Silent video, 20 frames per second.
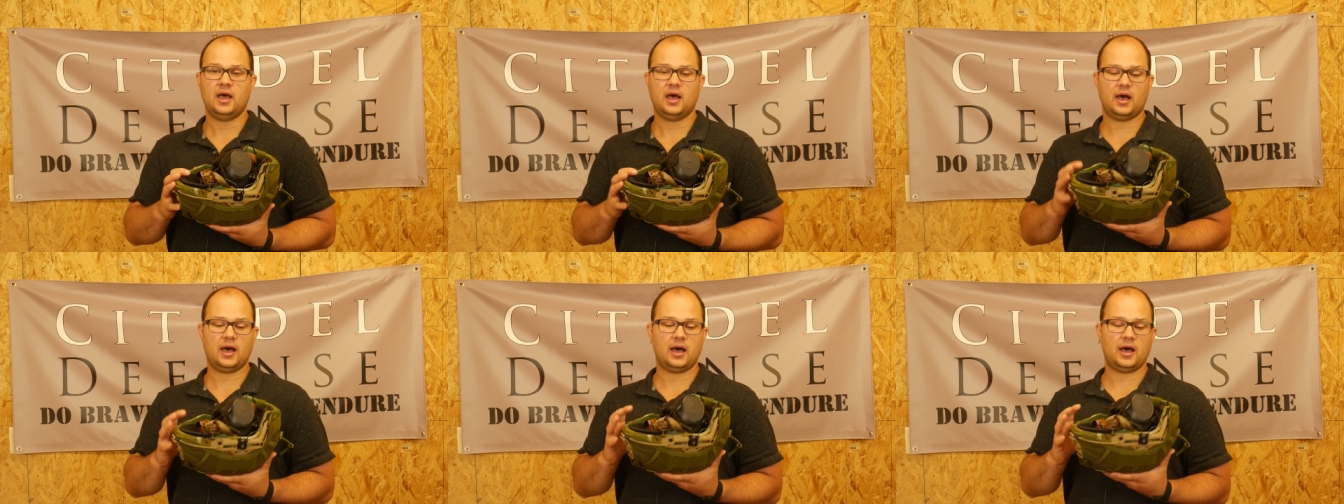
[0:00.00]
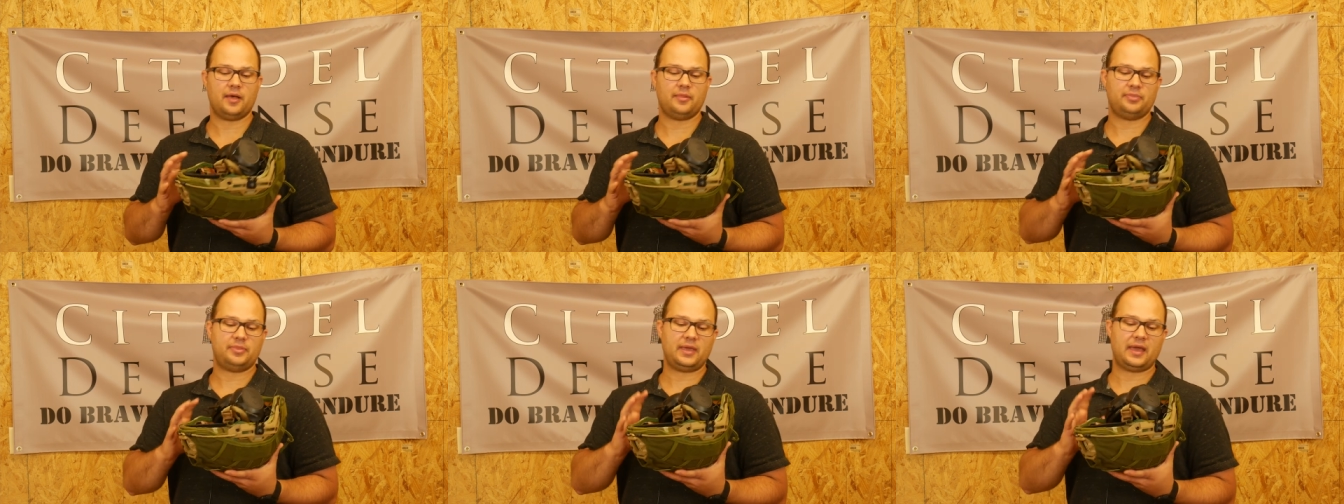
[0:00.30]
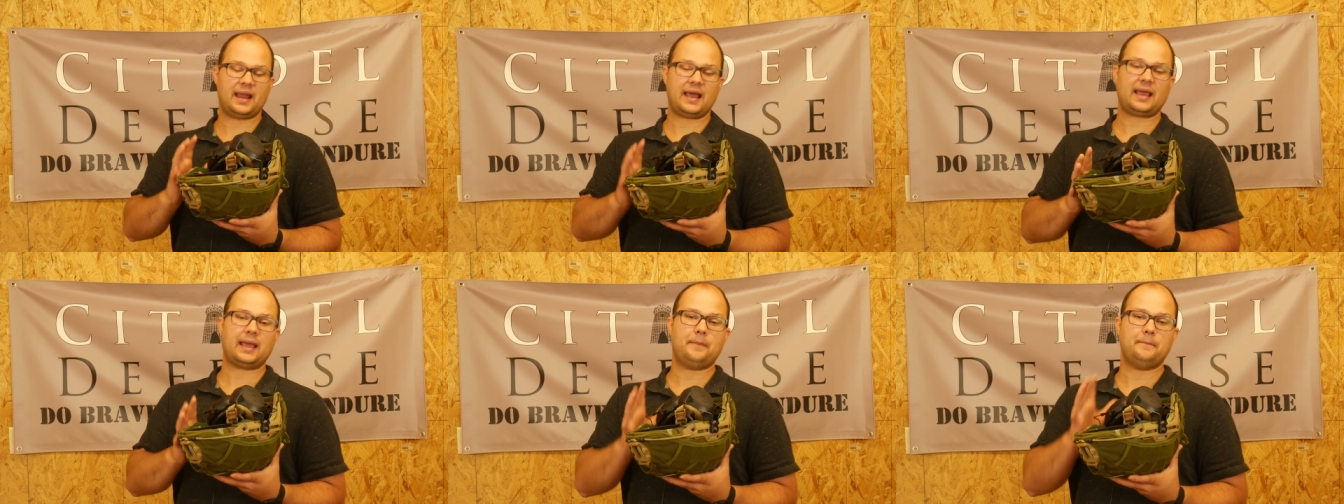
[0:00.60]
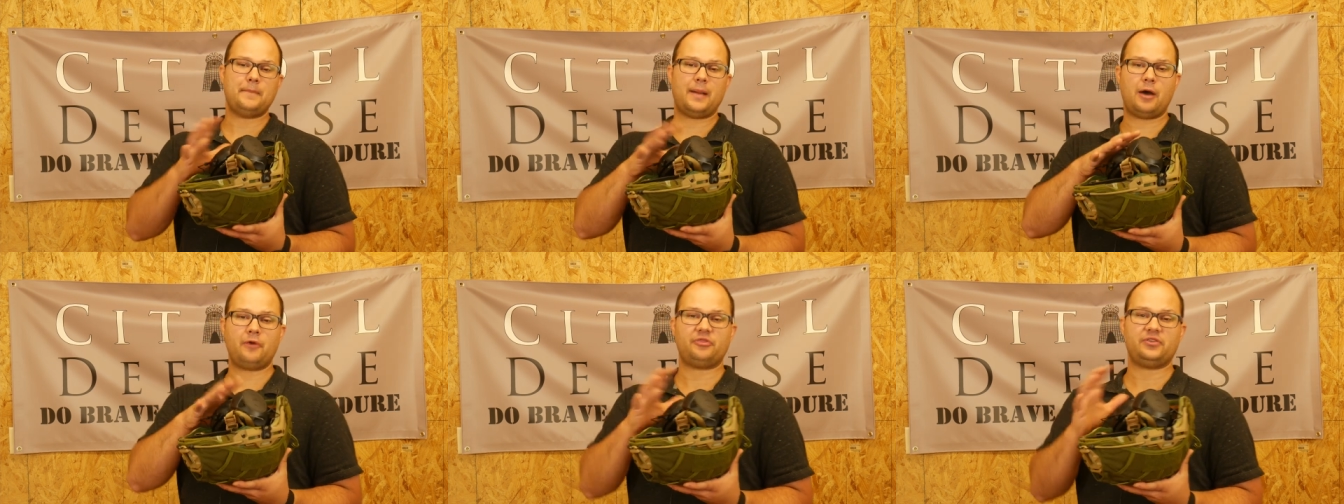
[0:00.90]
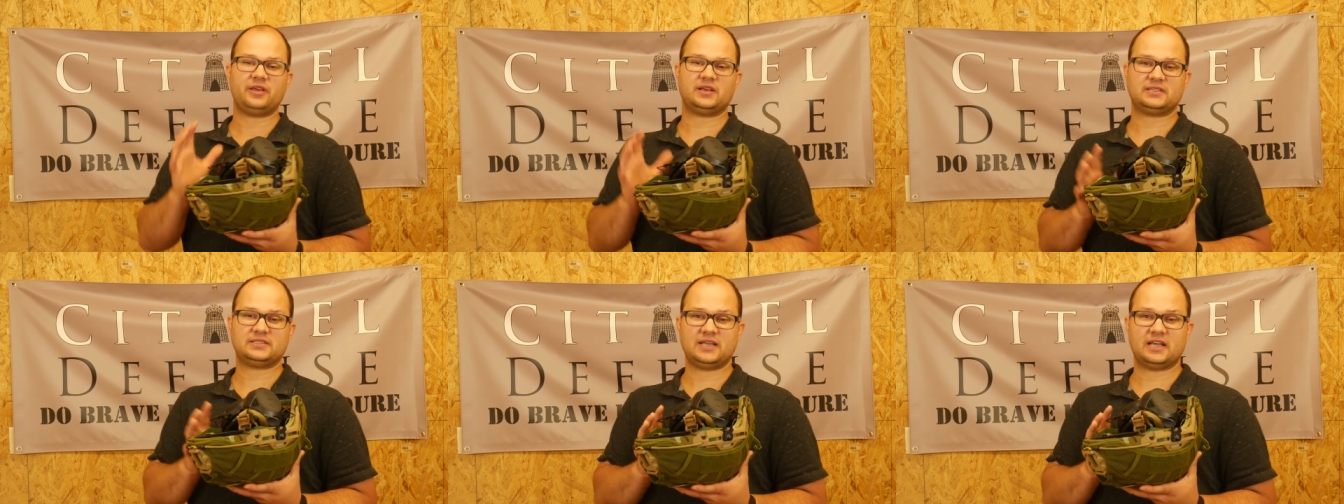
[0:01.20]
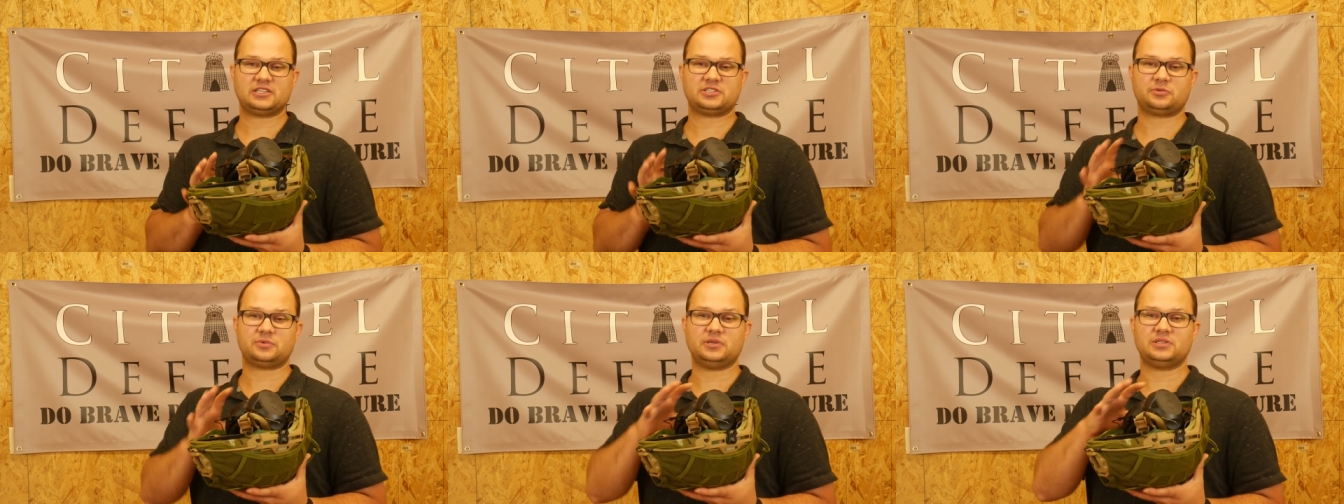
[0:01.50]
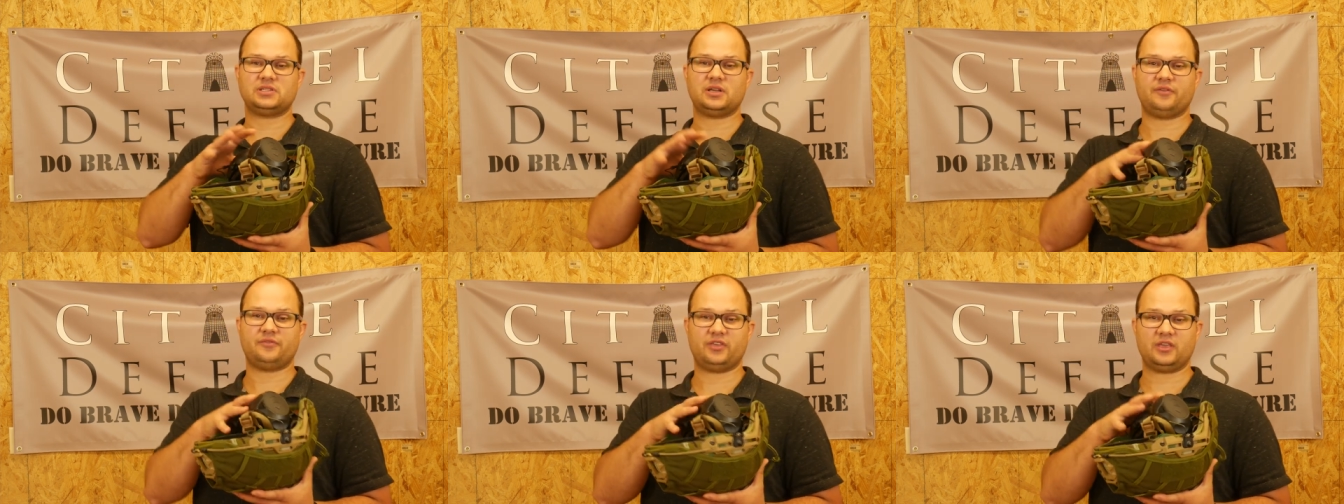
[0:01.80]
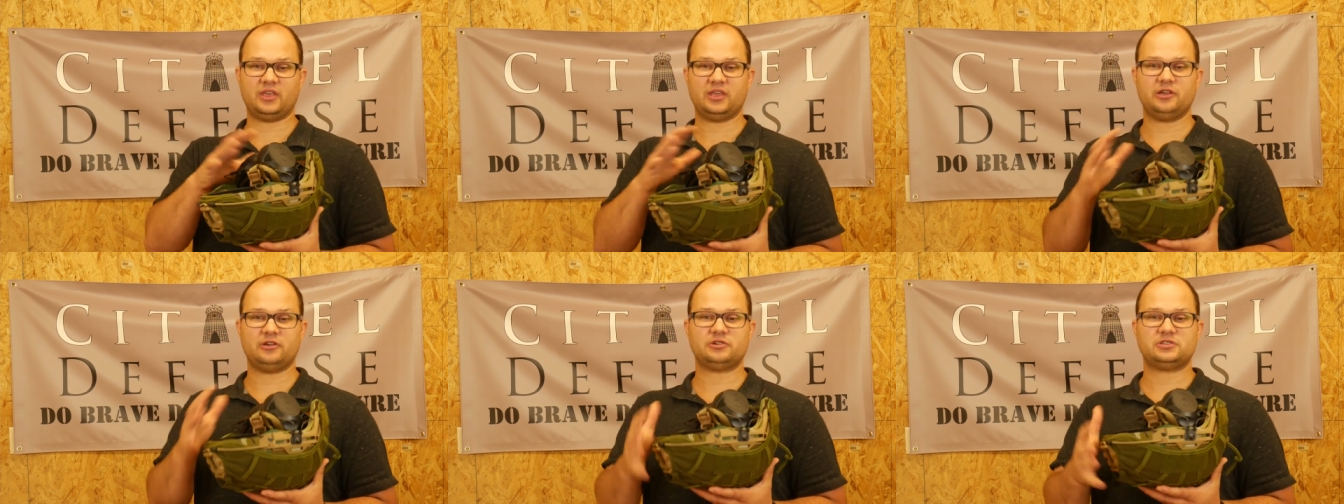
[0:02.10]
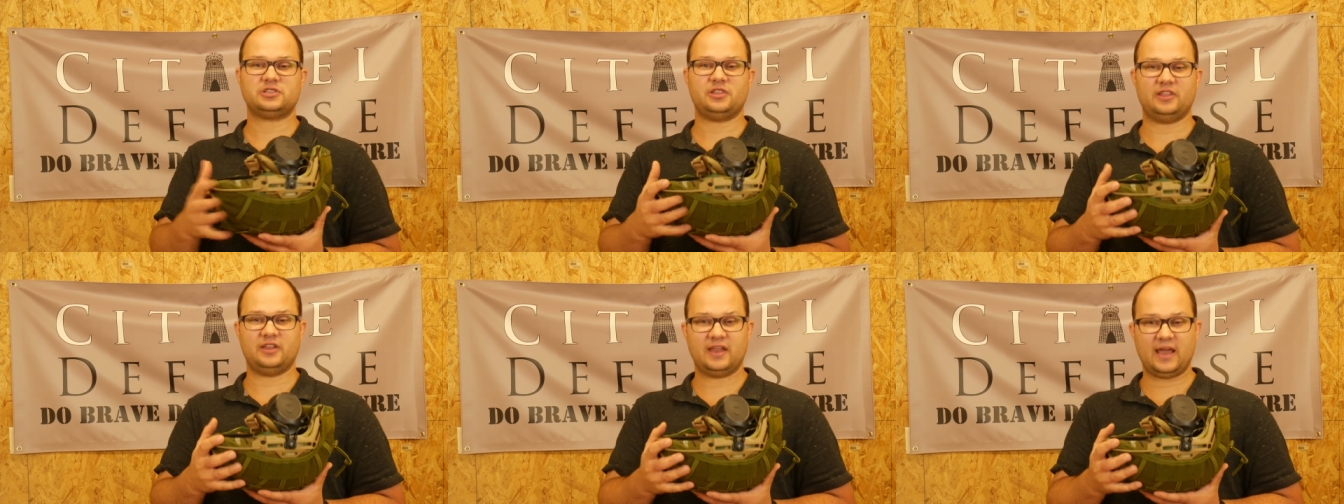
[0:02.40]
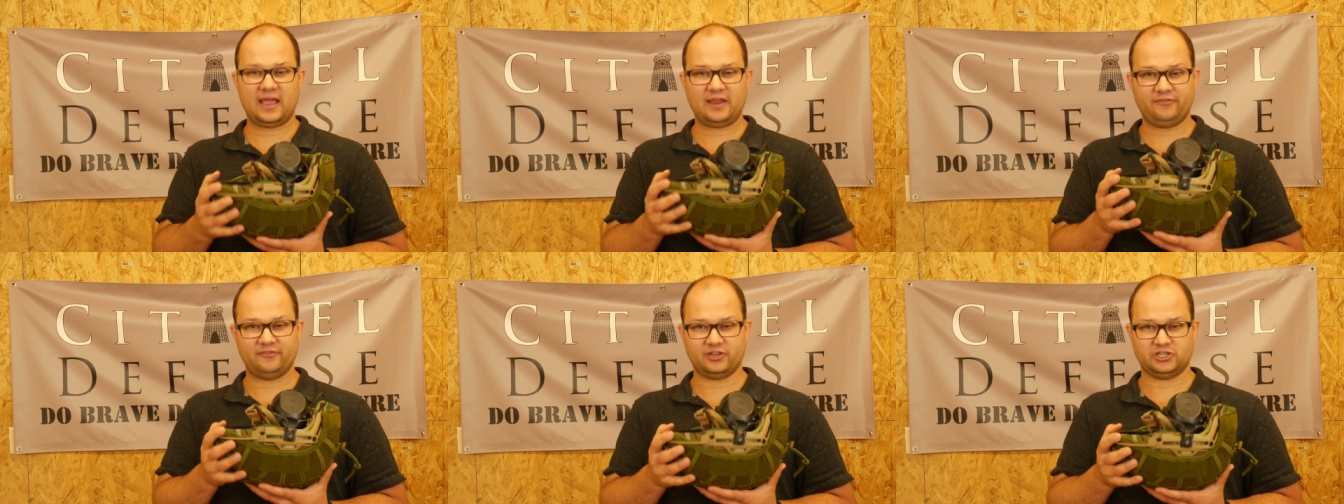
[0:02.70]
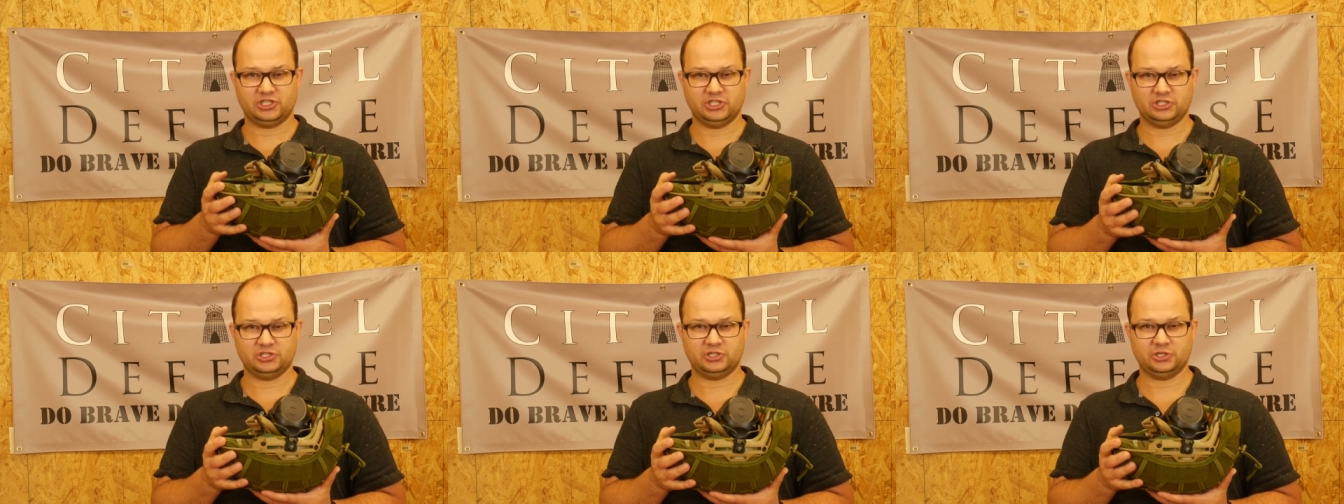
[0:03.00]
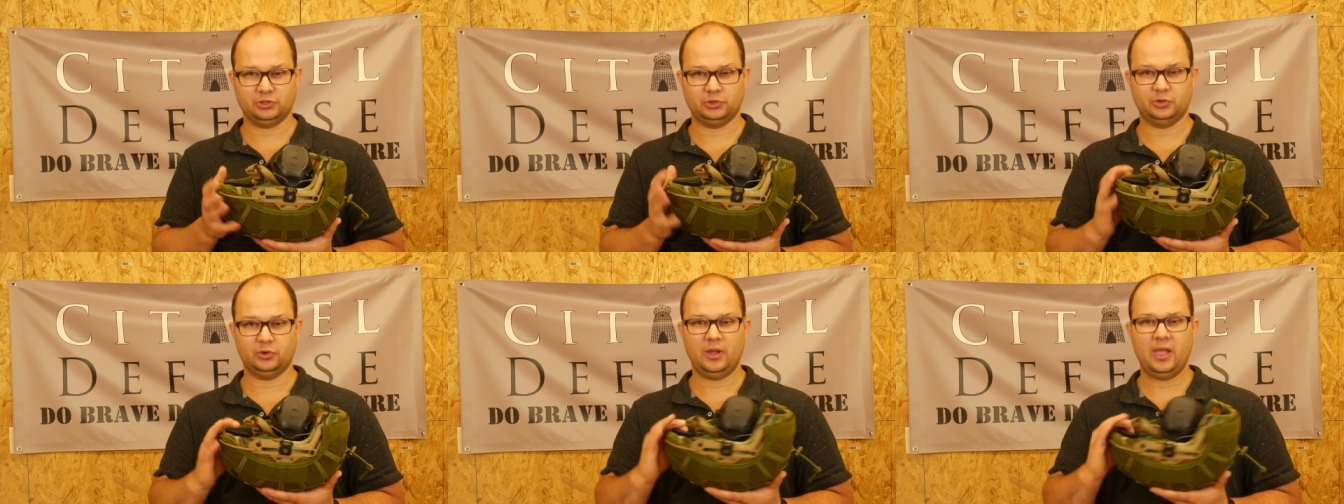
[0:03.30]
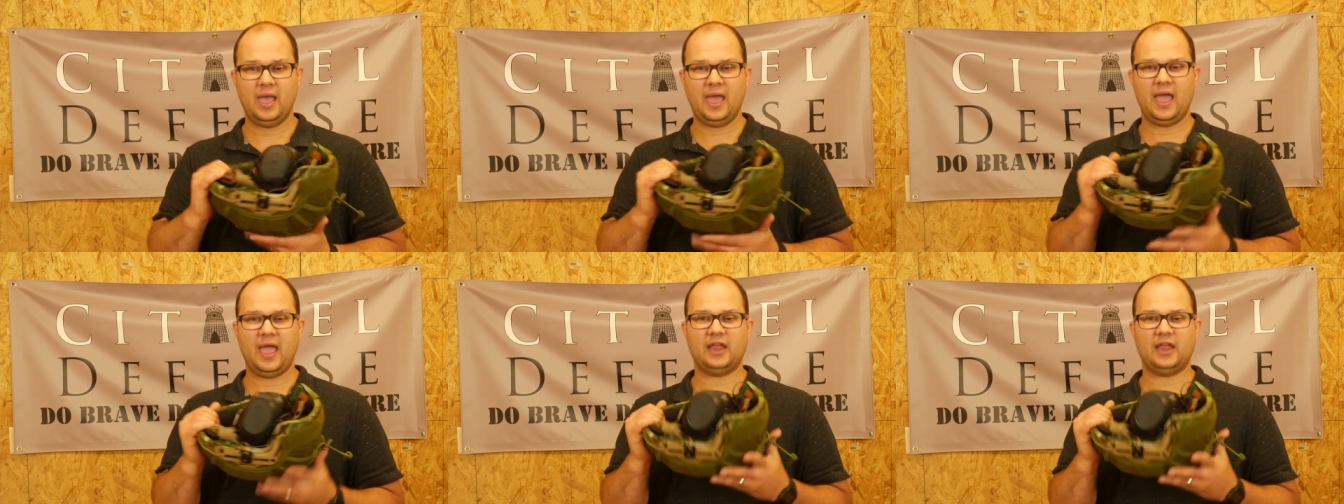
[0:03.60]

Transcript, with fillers: uh, that I can mount the accessories of the ears and the night vision to